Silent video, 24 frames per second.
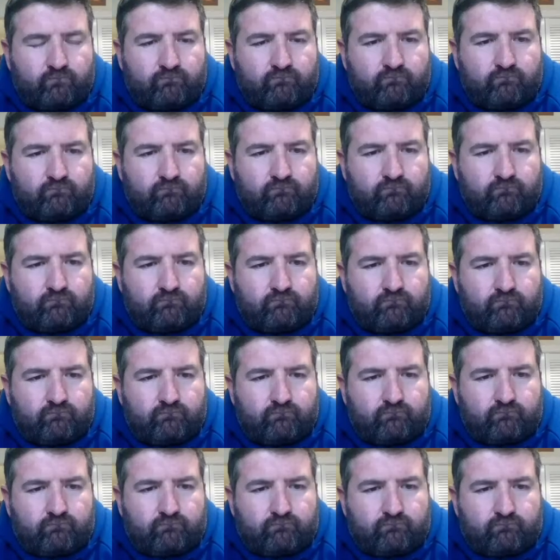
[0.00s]

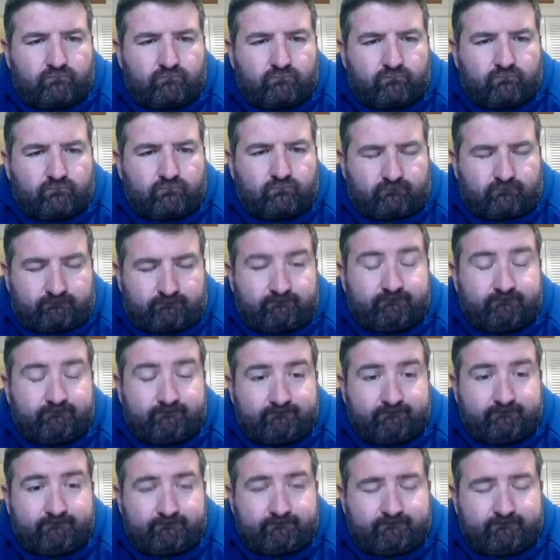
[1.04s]

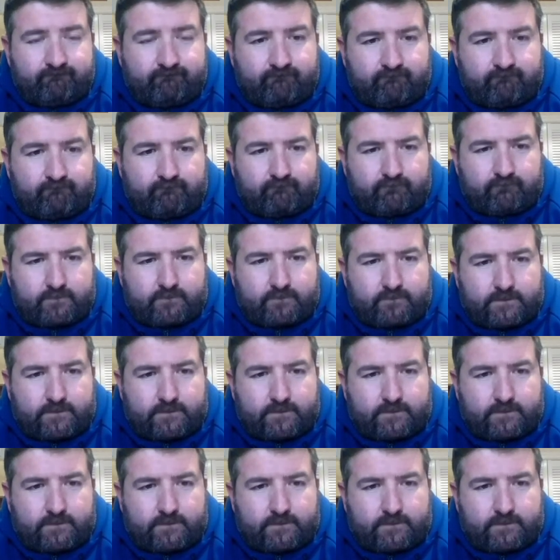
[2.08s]
This person isn't speaking.